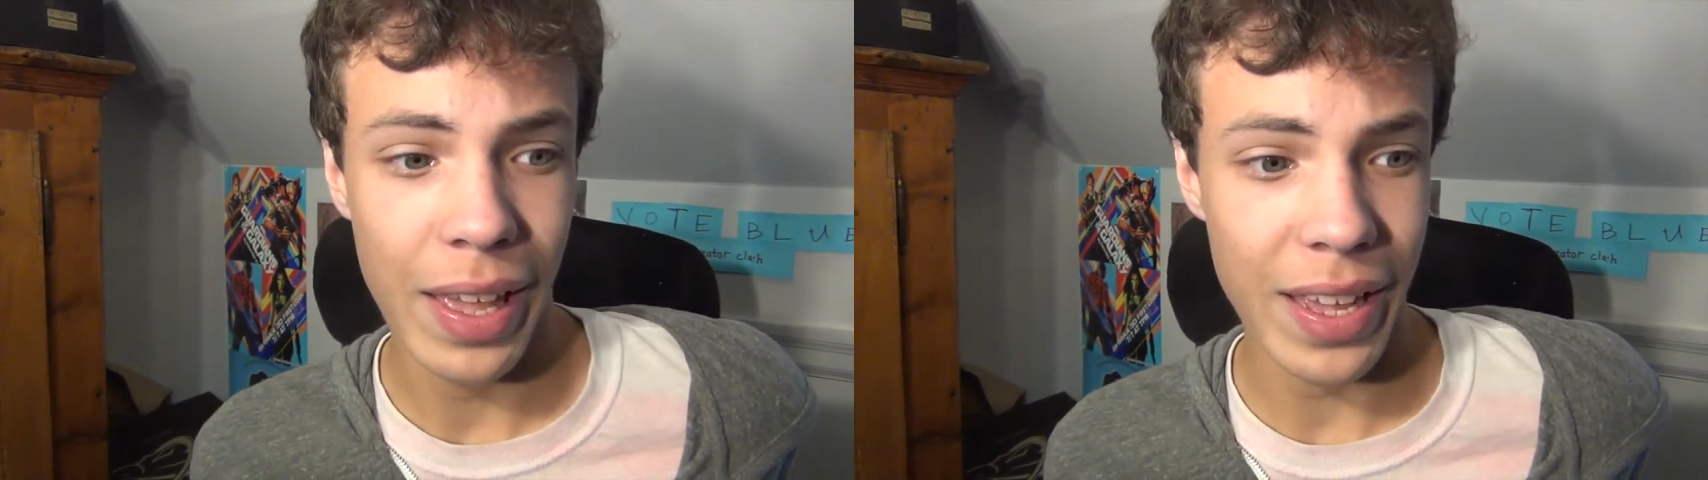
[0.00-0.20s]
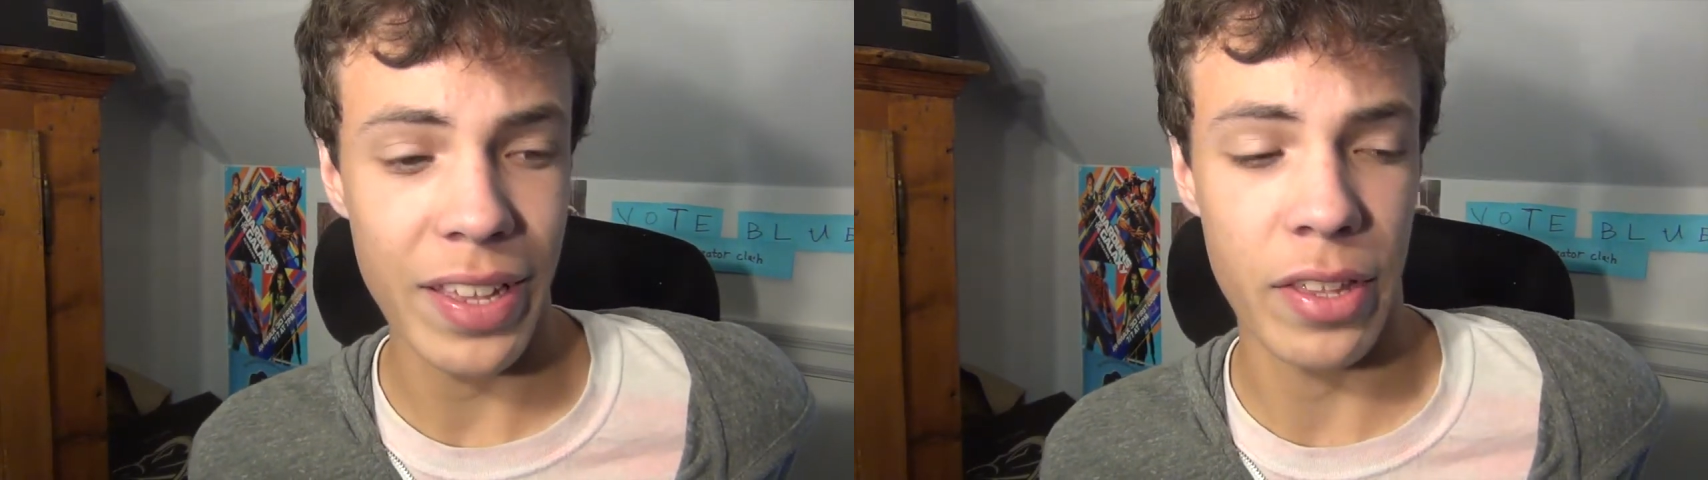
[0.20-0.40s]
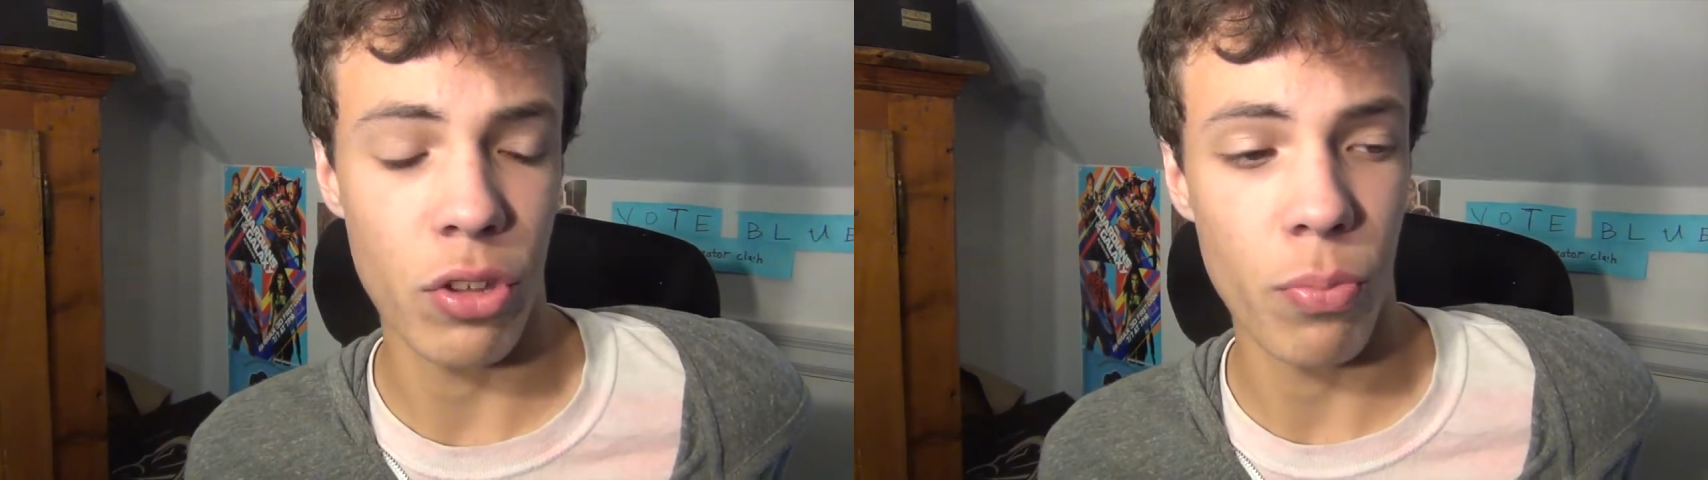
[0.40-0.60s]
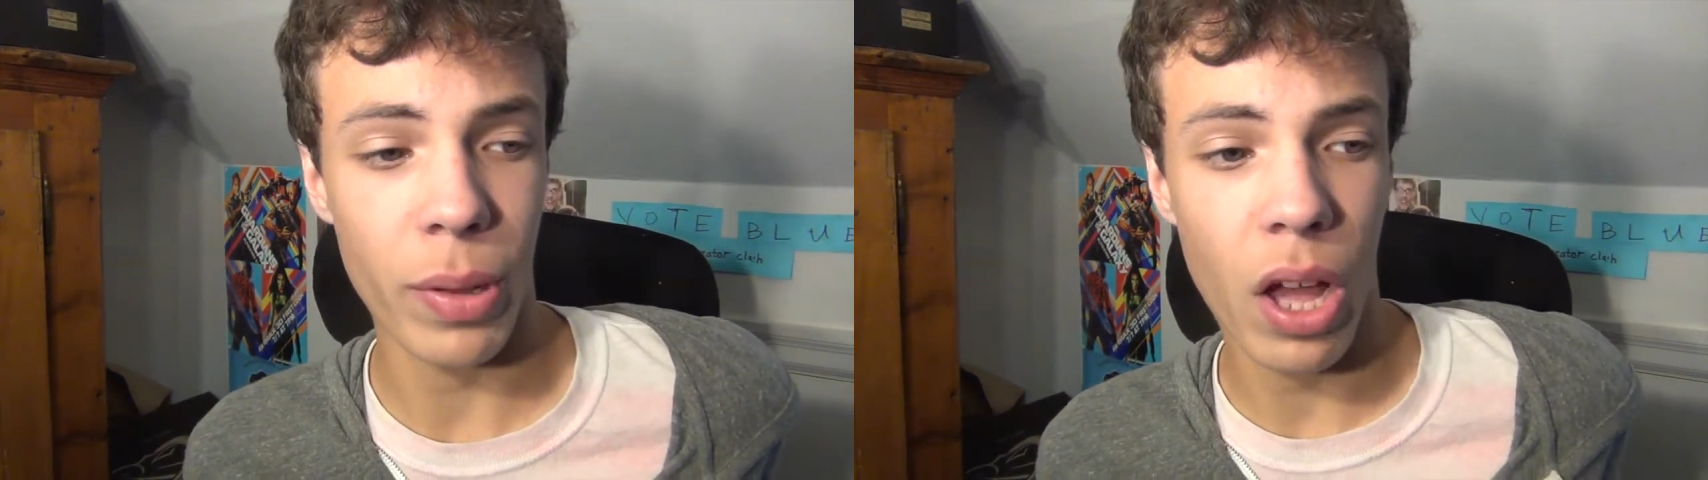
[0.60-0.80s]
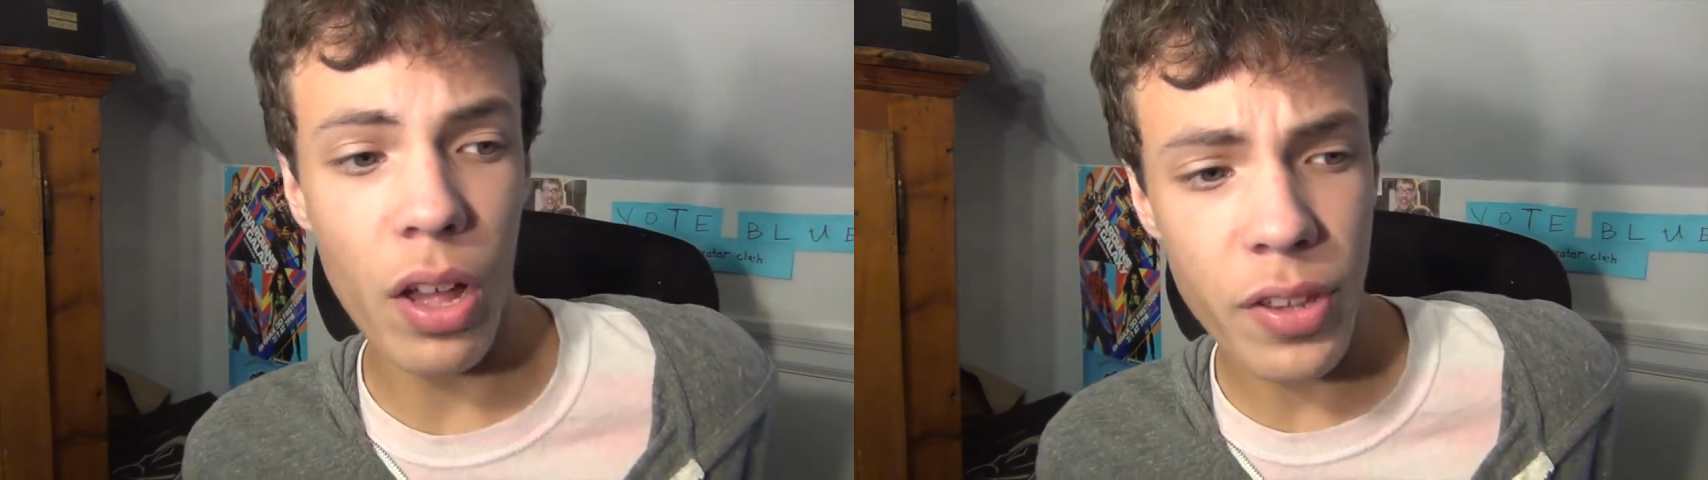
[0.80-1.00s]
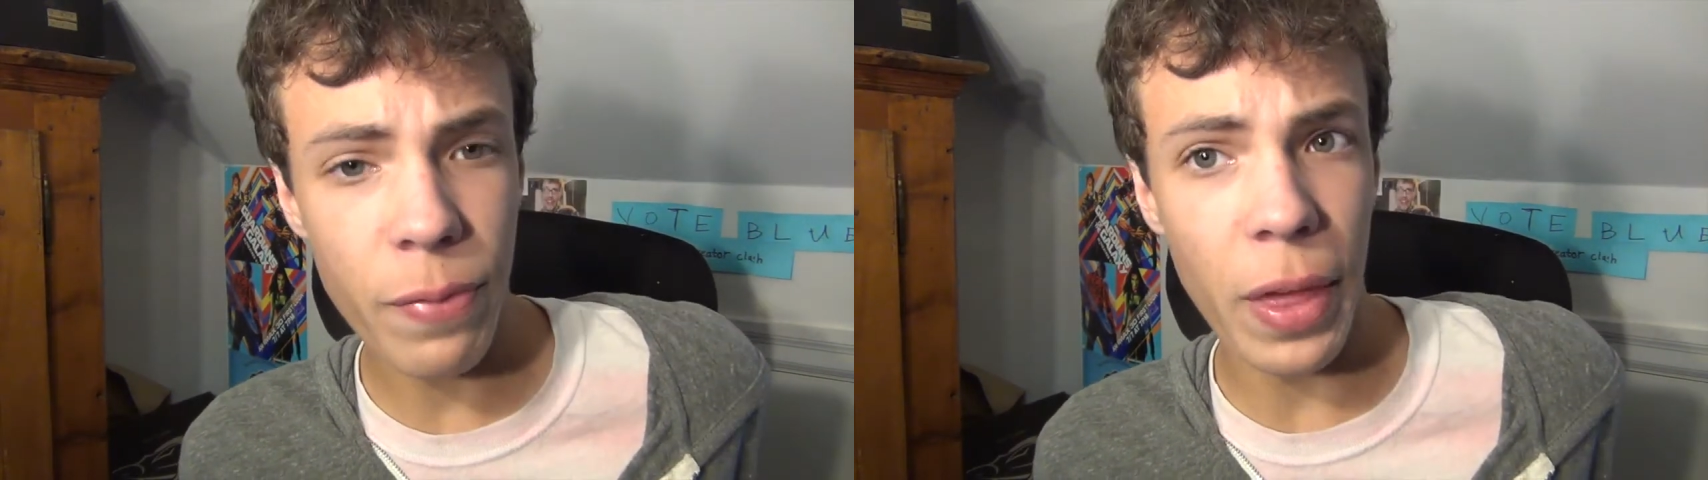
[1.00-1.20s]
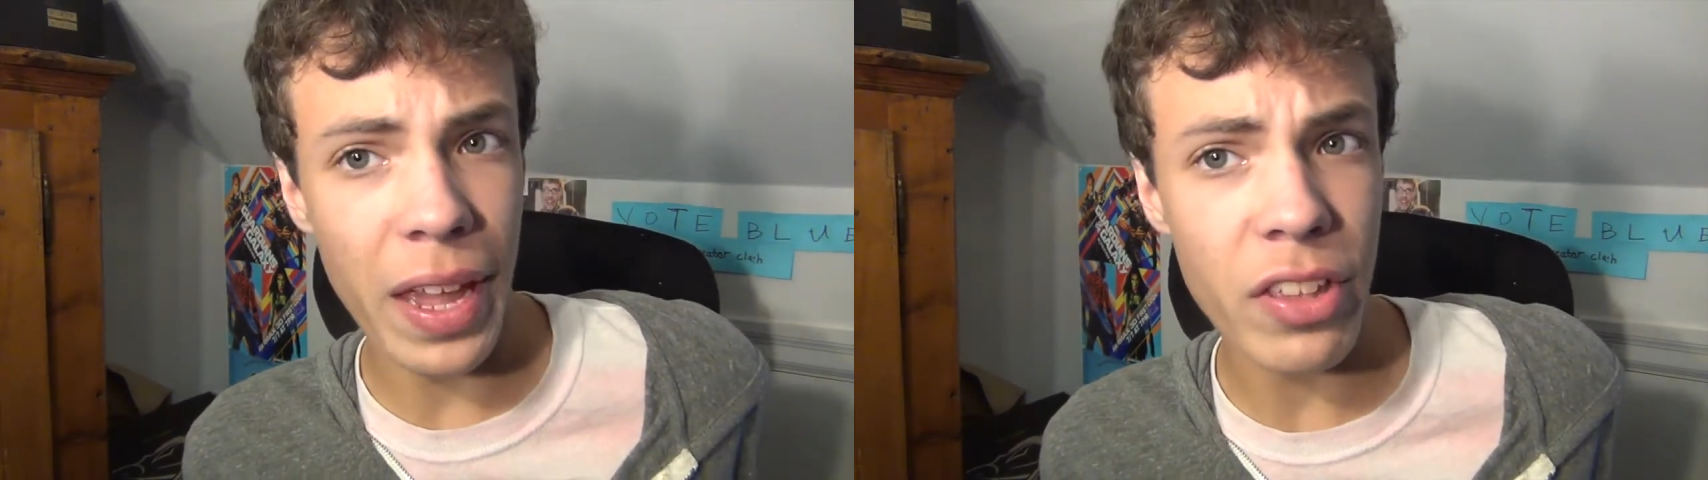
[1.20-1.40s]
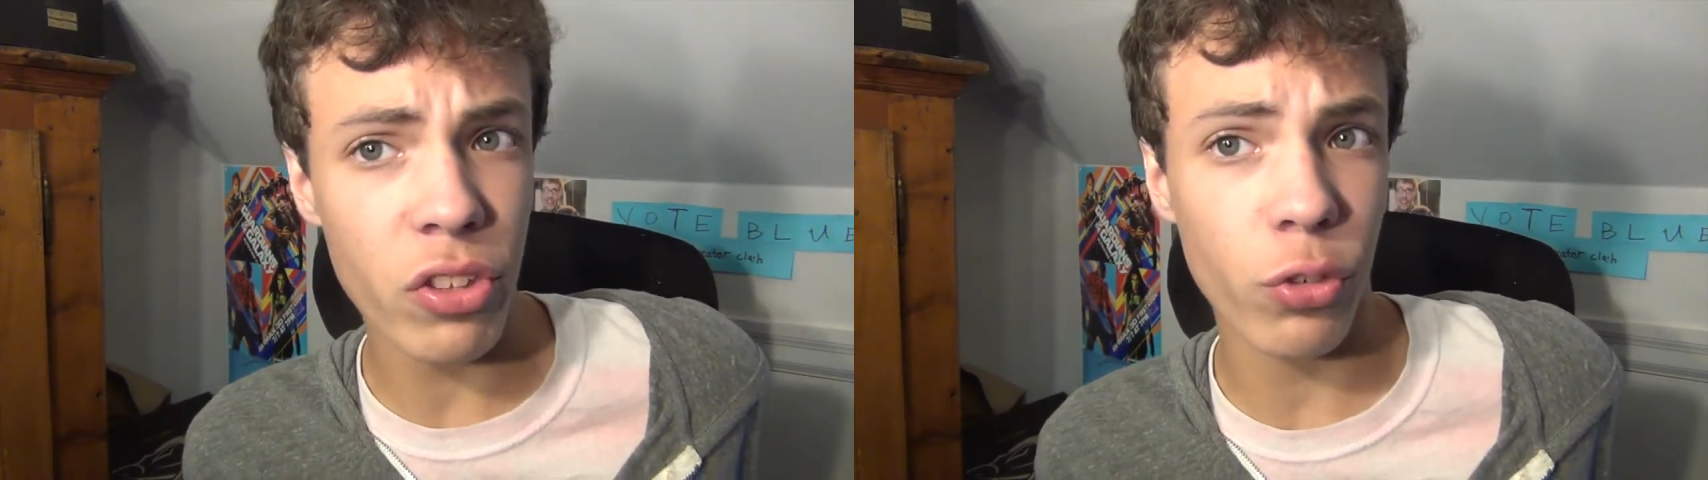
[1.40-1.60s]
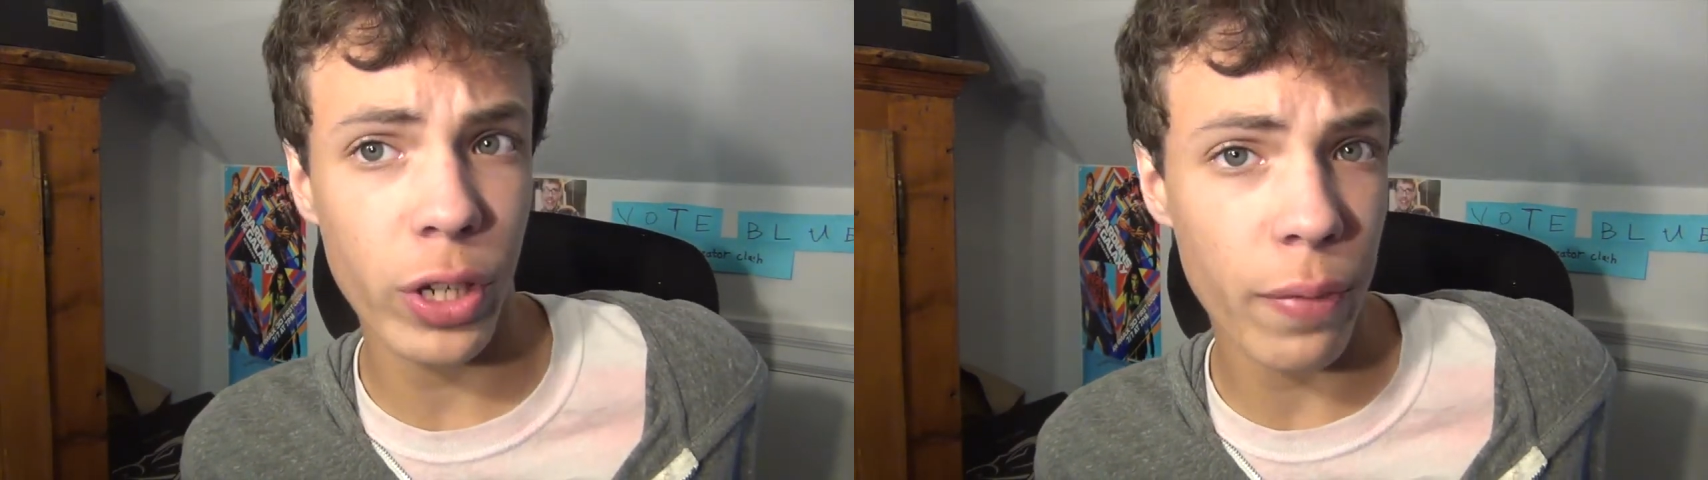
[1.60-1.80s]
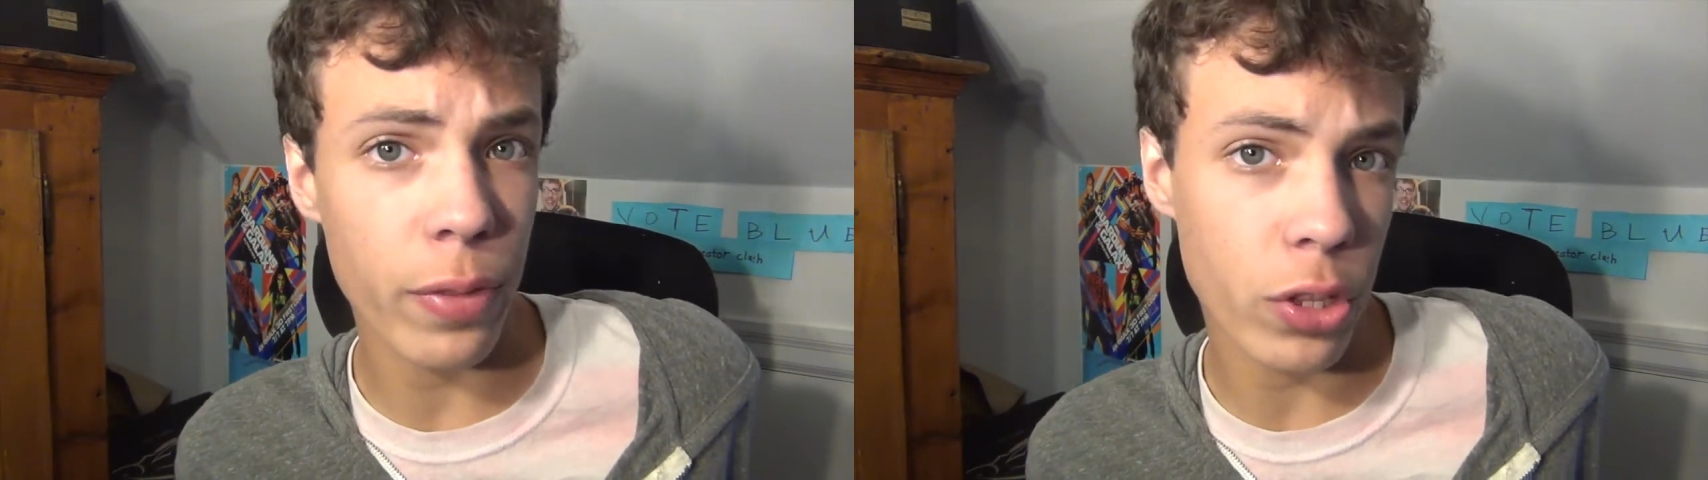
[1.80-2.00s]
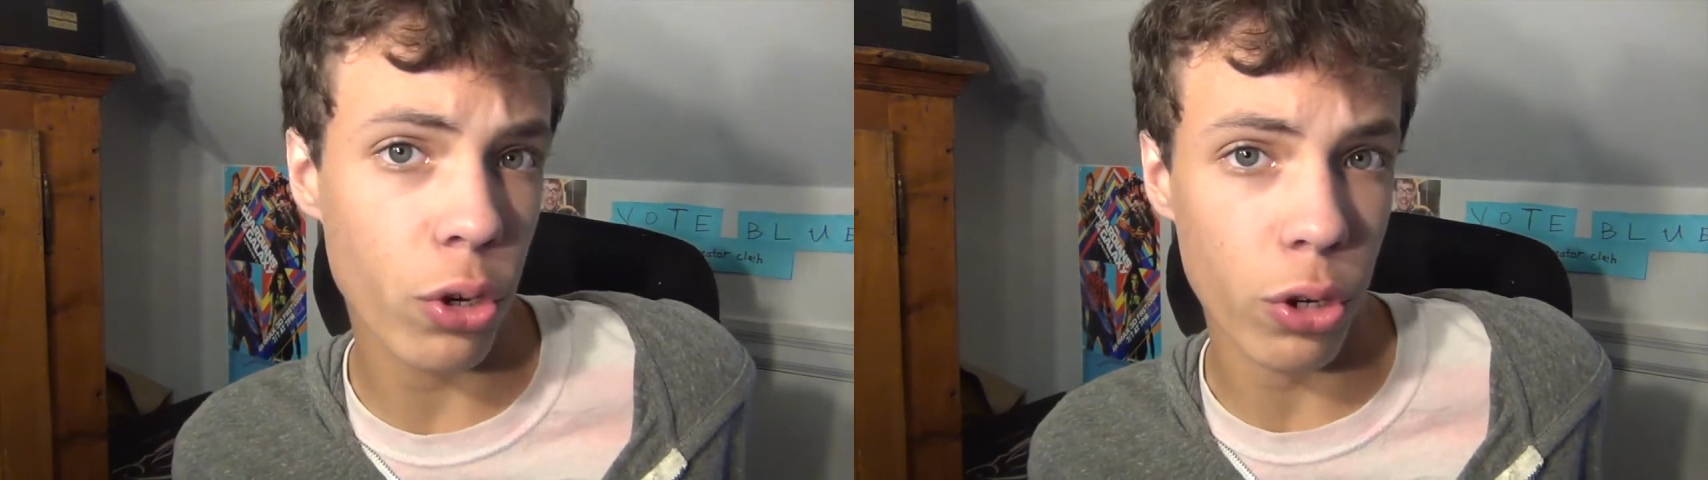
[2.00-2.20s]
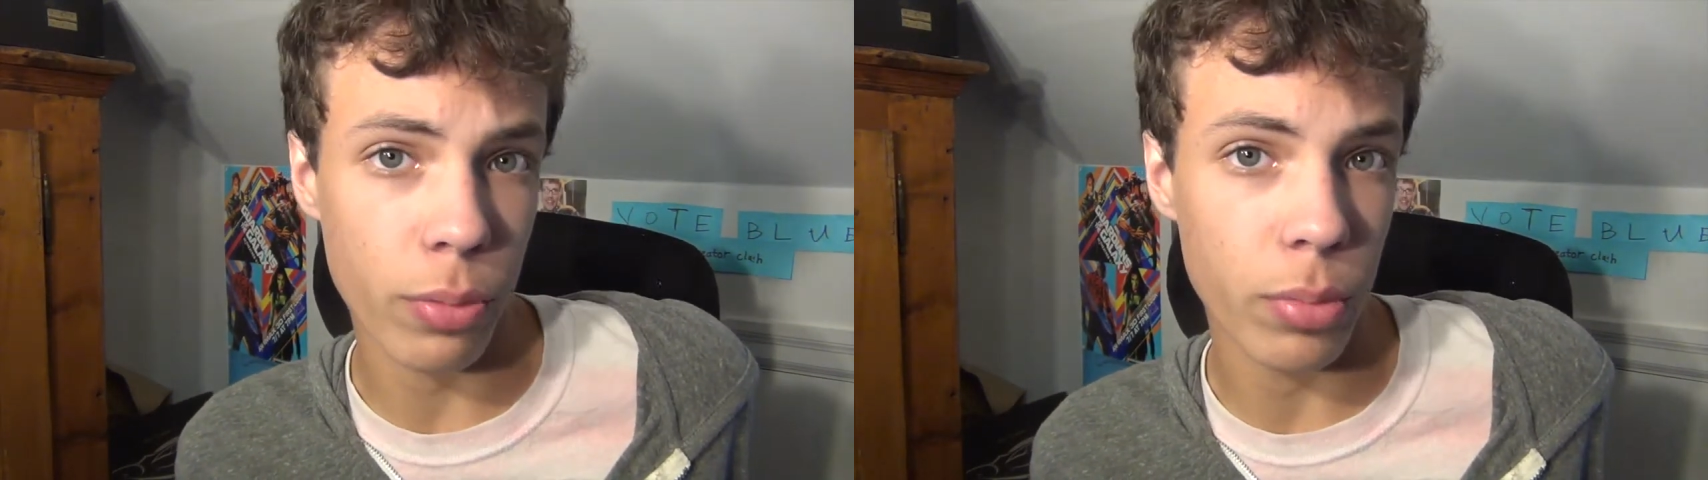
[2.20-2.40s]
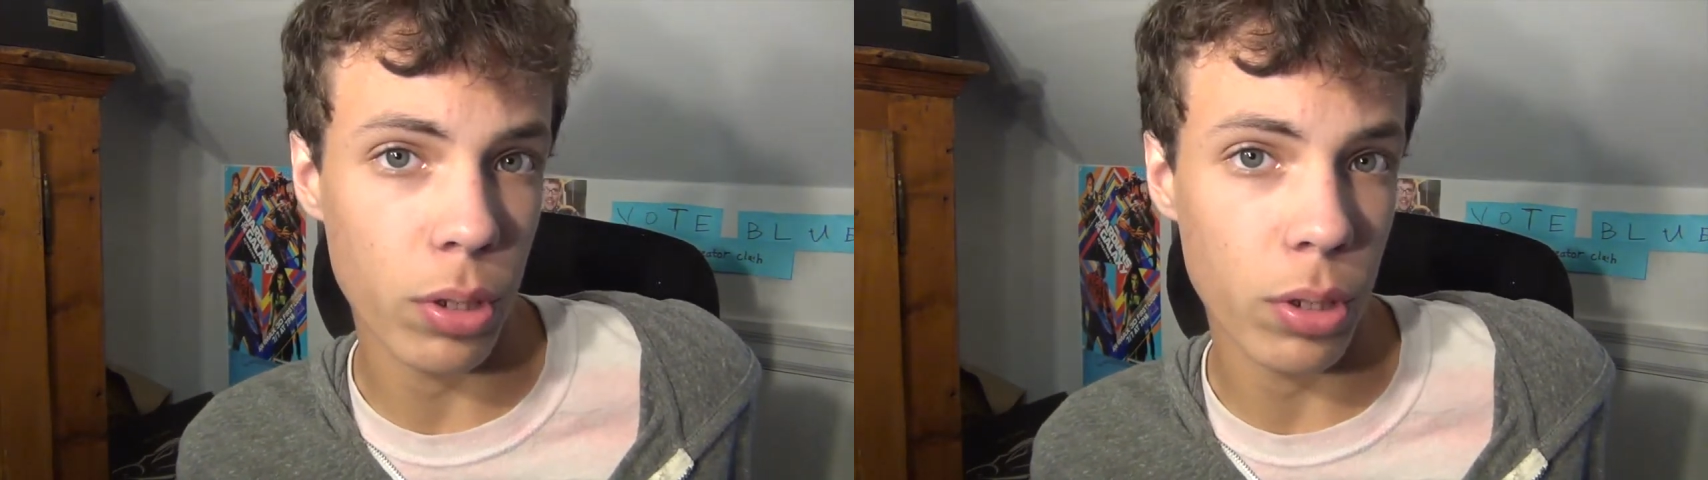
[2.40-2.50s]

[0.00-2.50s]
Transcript: is because of the history of the term. Like,